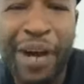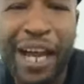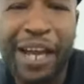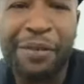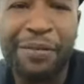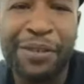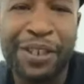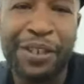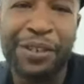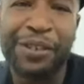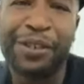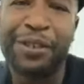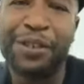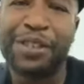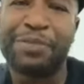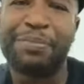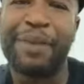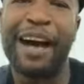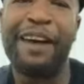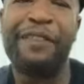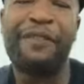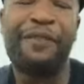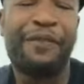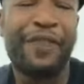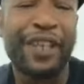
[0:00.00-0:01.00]
way when you lose
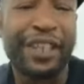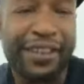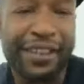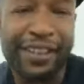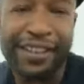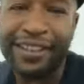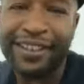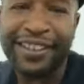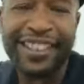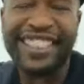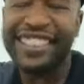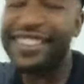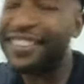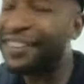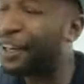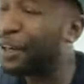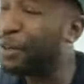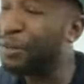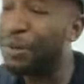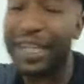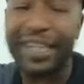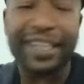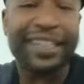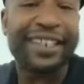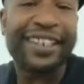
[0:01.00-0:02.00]
by 50. It's no
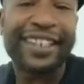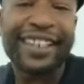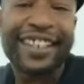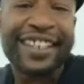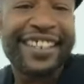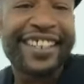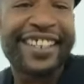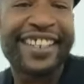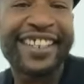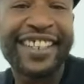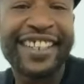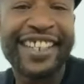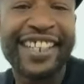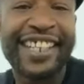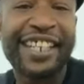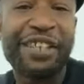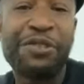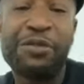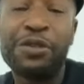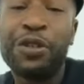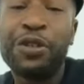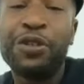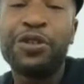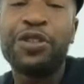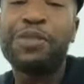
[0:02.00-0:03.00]
way.
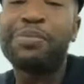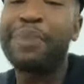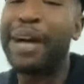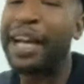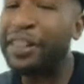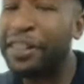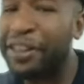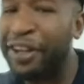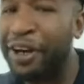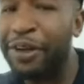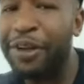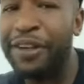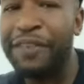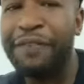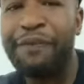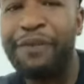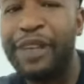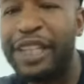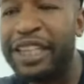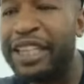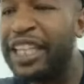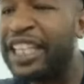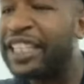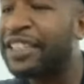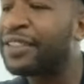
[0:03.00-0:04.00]
When you lose by 30,
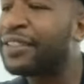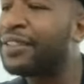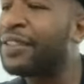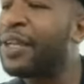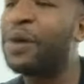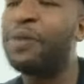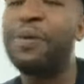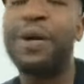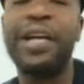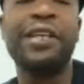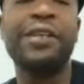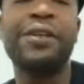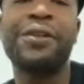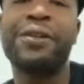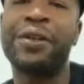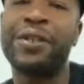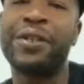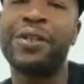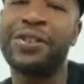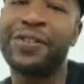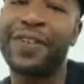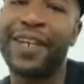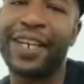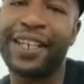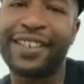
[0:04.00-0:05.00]
50, it's no way you
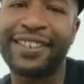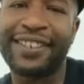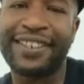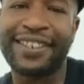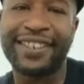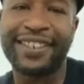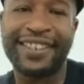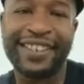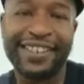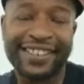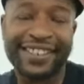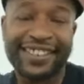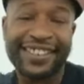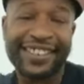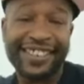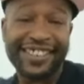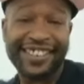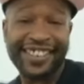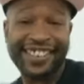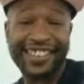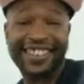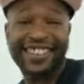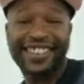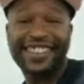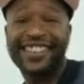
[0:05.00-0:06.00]
thought you had a chance.
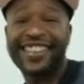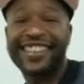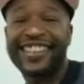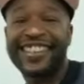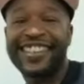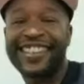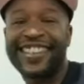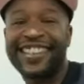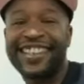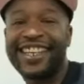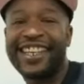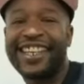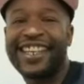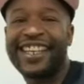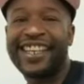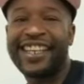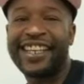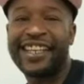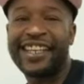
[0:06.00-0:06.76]
Yeah.